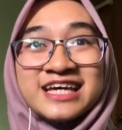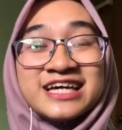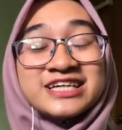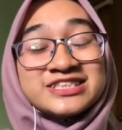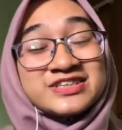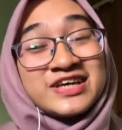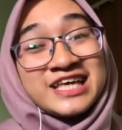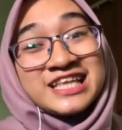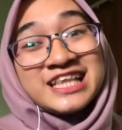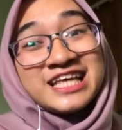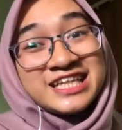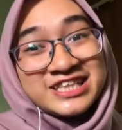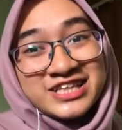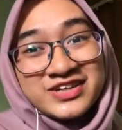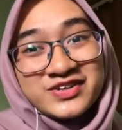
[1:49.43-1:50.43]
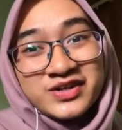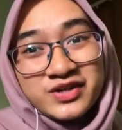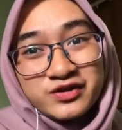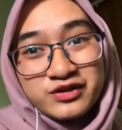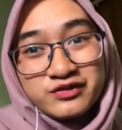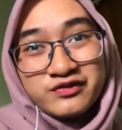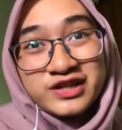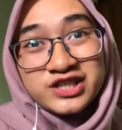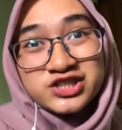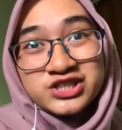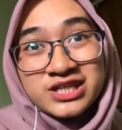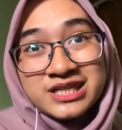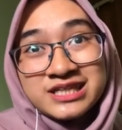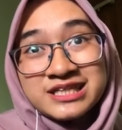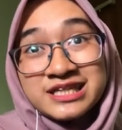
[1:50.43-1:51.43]
So in literary
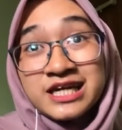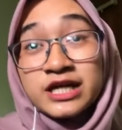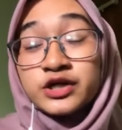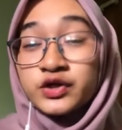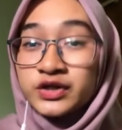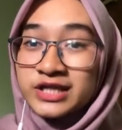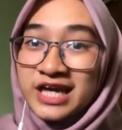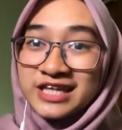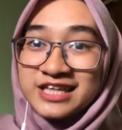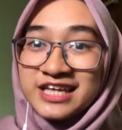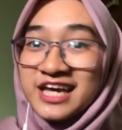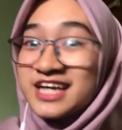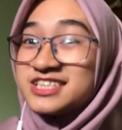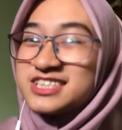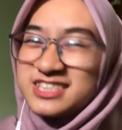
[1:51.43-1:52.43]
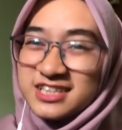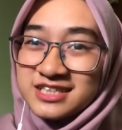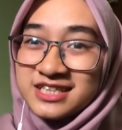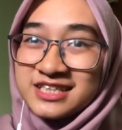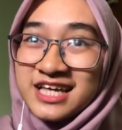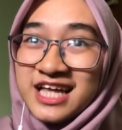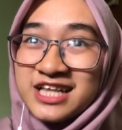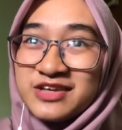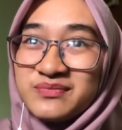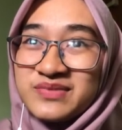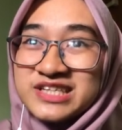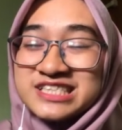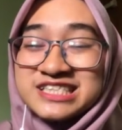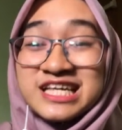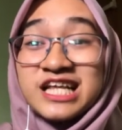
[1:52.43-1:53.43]
fiction, a good ending has certain
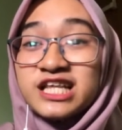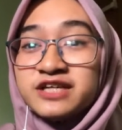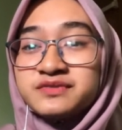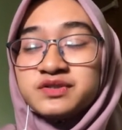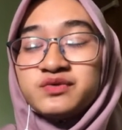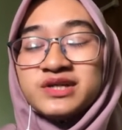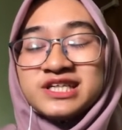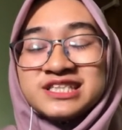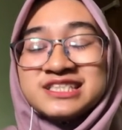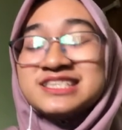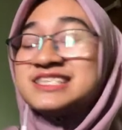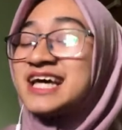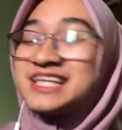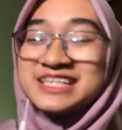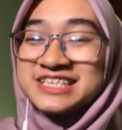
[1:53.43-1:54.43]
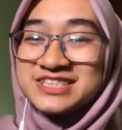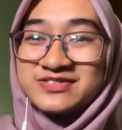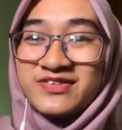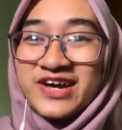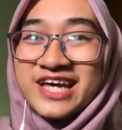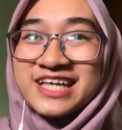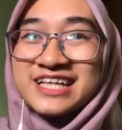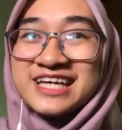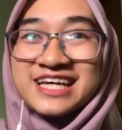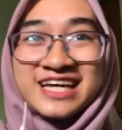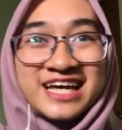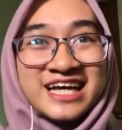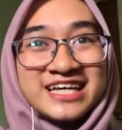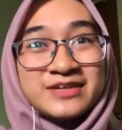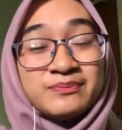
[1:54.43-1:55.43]
elements that leaves readers satisfied,
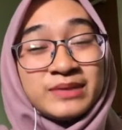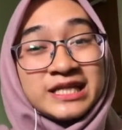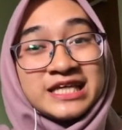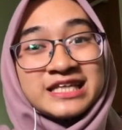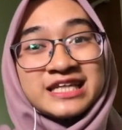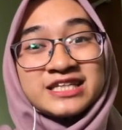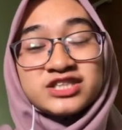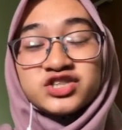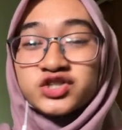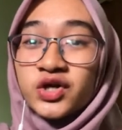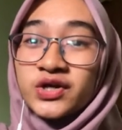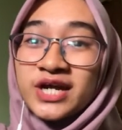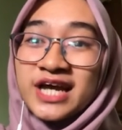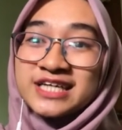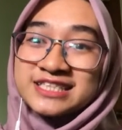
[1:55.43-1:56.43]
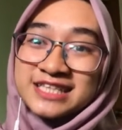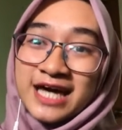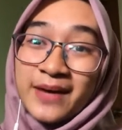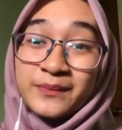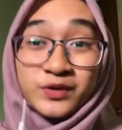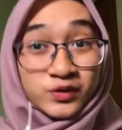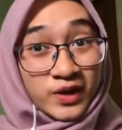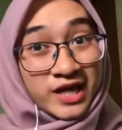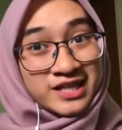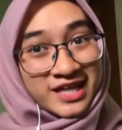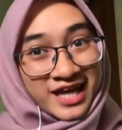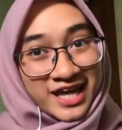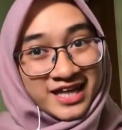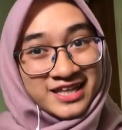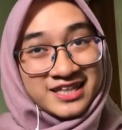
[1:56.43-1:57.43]
meaning that the story has come to an
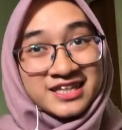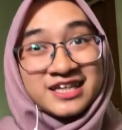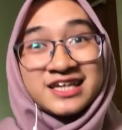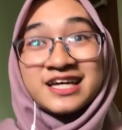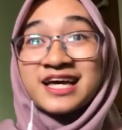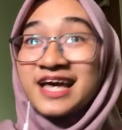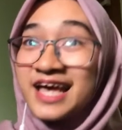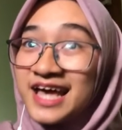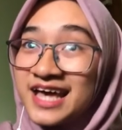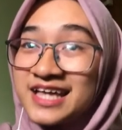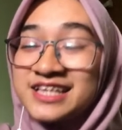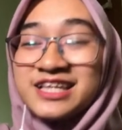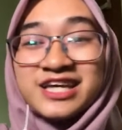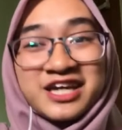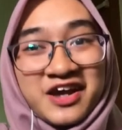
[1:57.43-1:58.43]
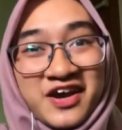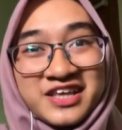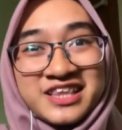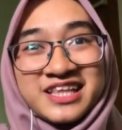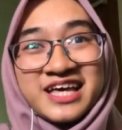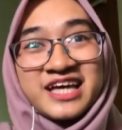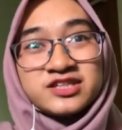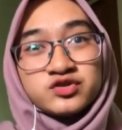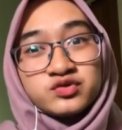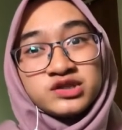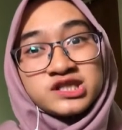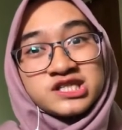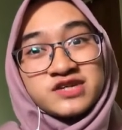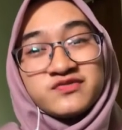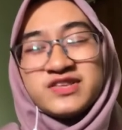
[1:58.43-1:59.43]
end and the character has
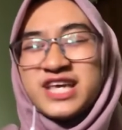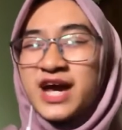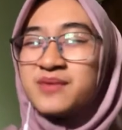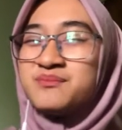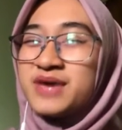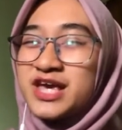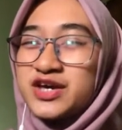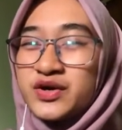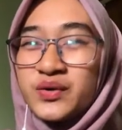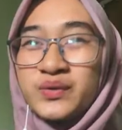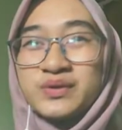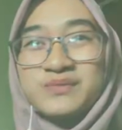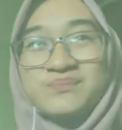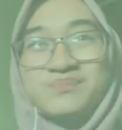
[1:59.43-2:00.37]
received their main goal.